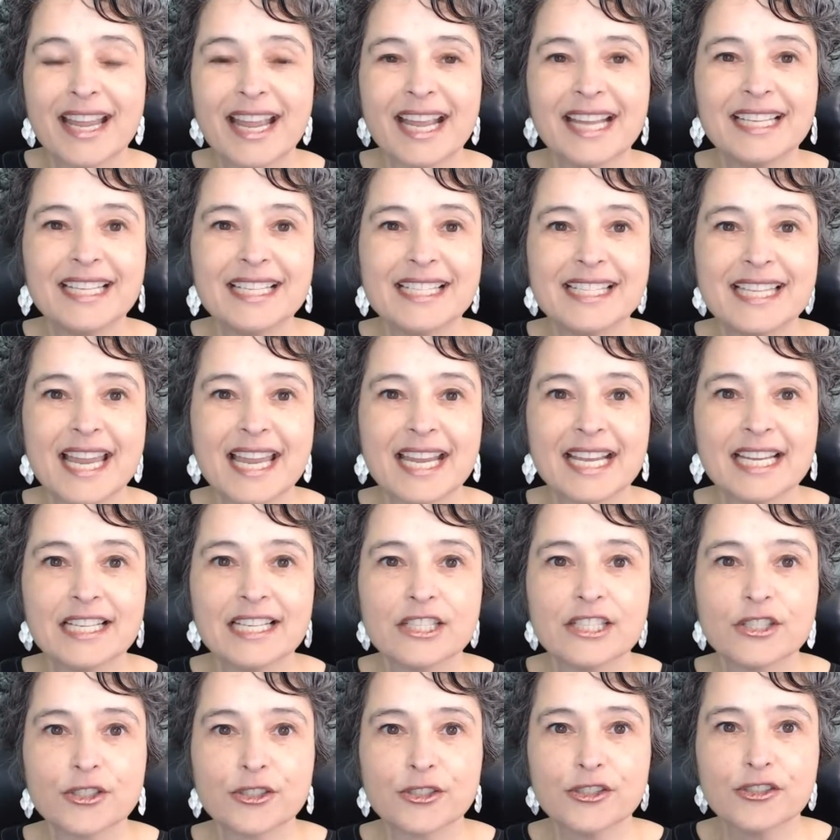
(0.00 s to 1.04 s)
And he'd taken a
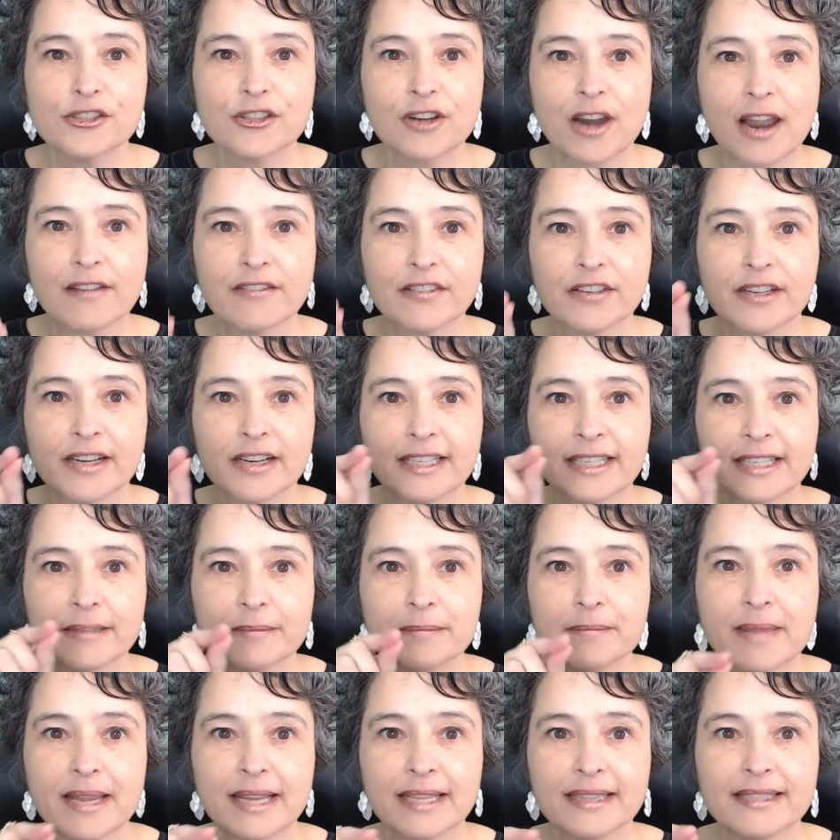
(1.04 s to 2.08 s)
screwdriver and
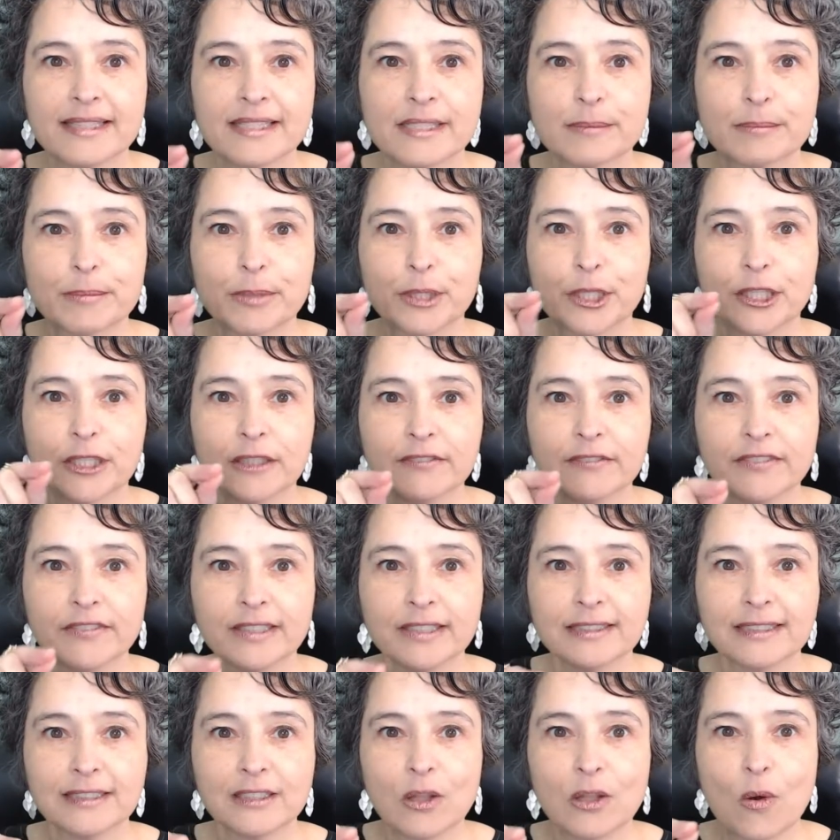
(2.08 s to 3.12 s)
he'd made this
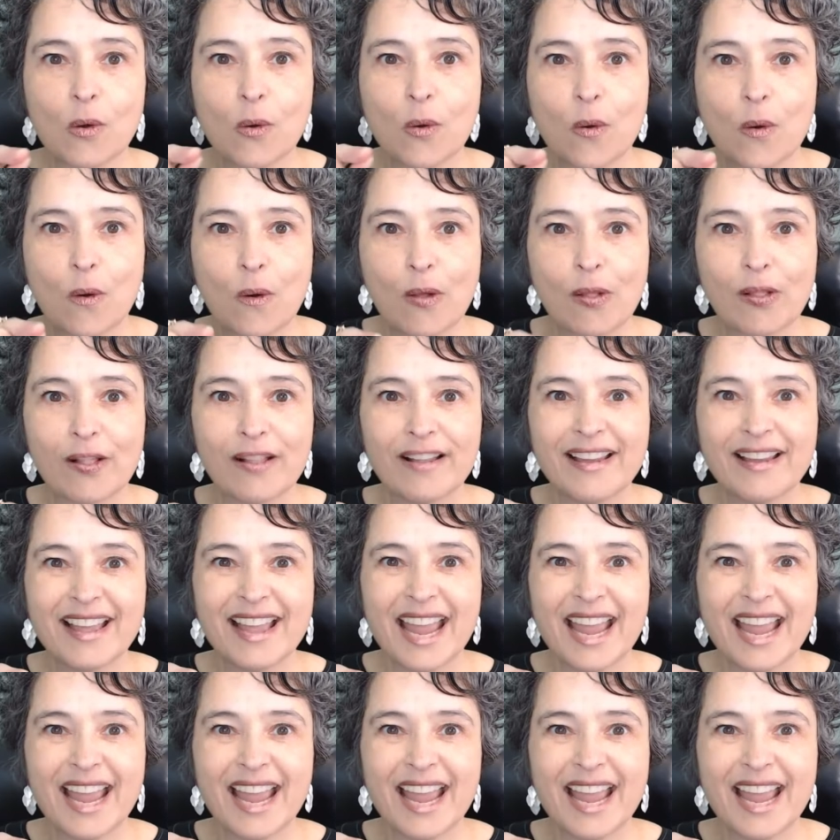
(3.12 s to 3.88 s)
perfect little hole.